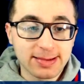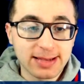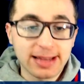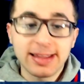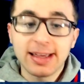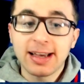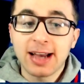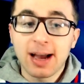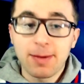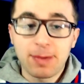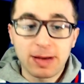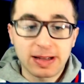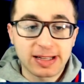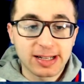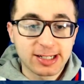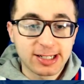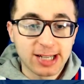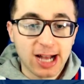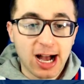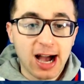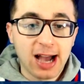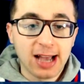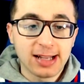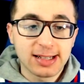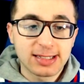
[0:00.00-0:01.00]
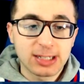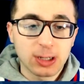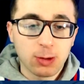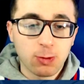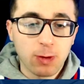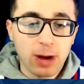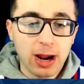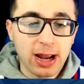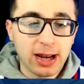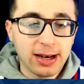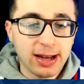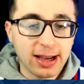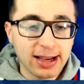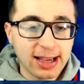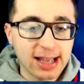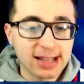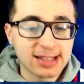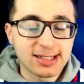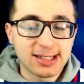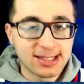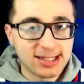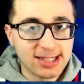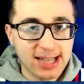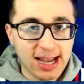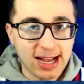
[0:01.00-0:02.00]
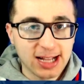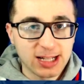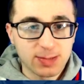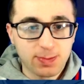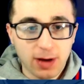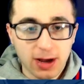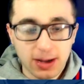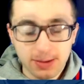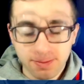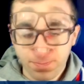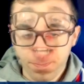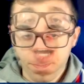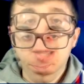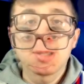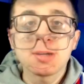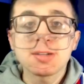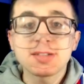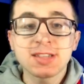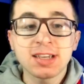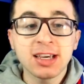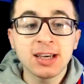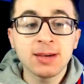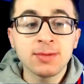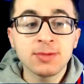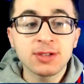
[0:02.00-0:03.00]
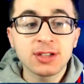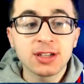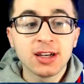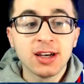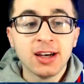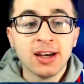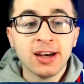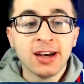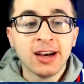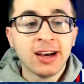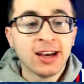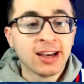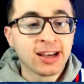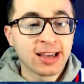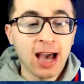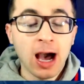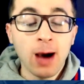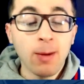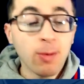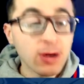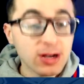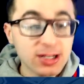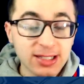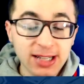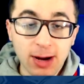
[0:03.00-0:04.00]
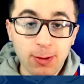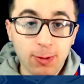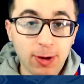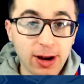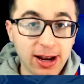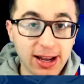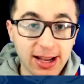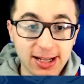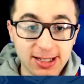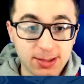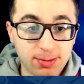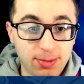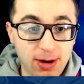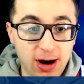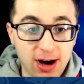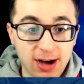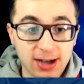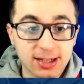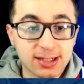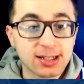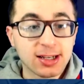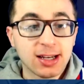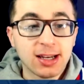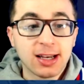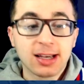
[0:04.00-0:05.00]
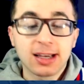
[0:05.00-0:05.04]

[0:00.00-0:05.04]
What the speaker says: I think I picked the Giants to win against the Saints. But these other teams, Cowboys are not winning against the Bucks.